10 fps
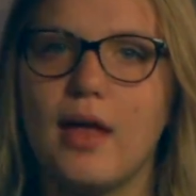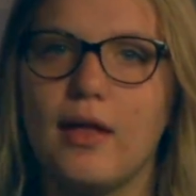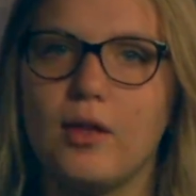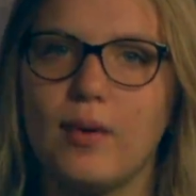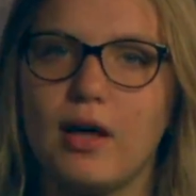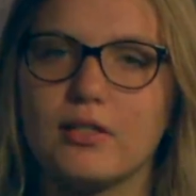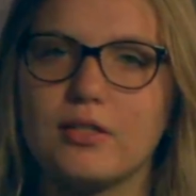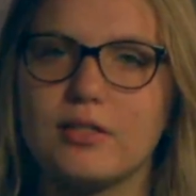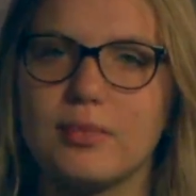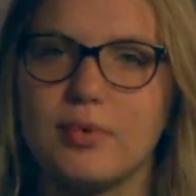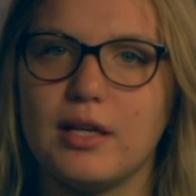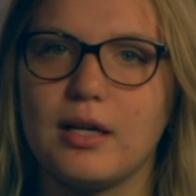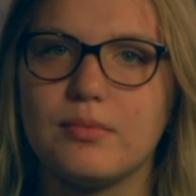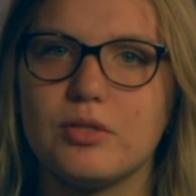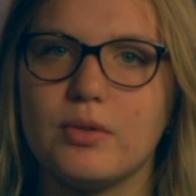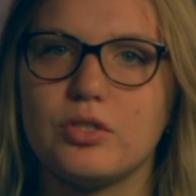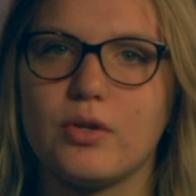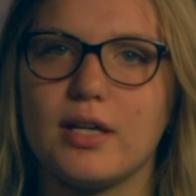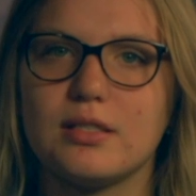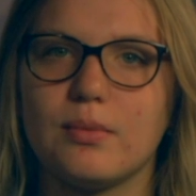You may also simply come to
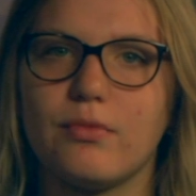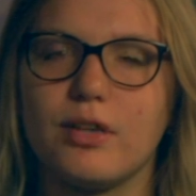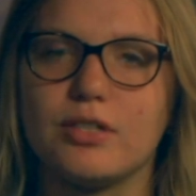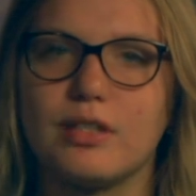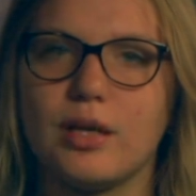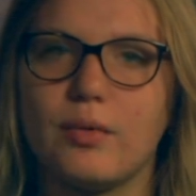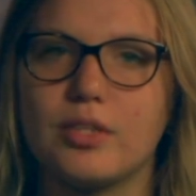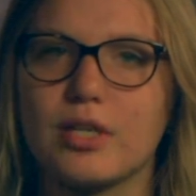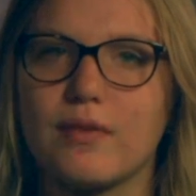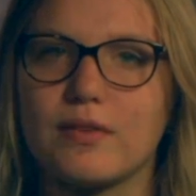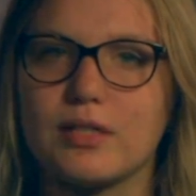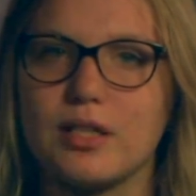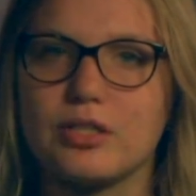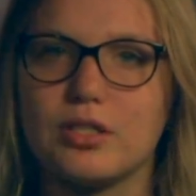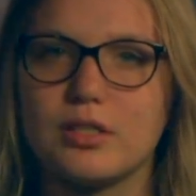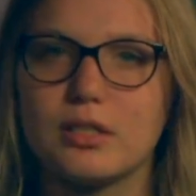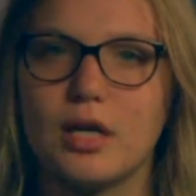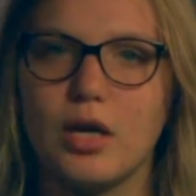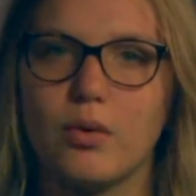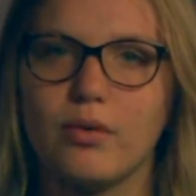enjoy some French language conversations,
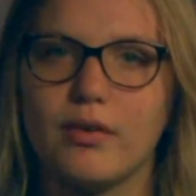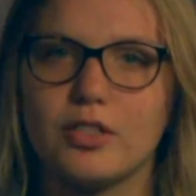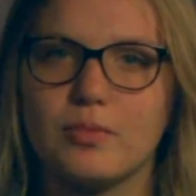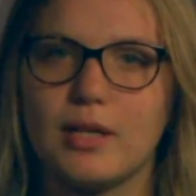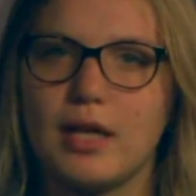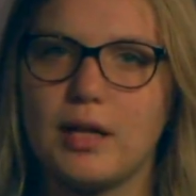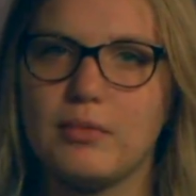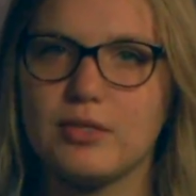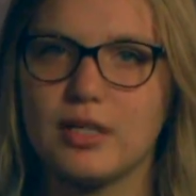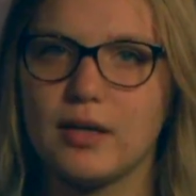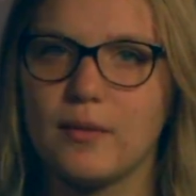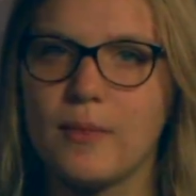refreshment, and music.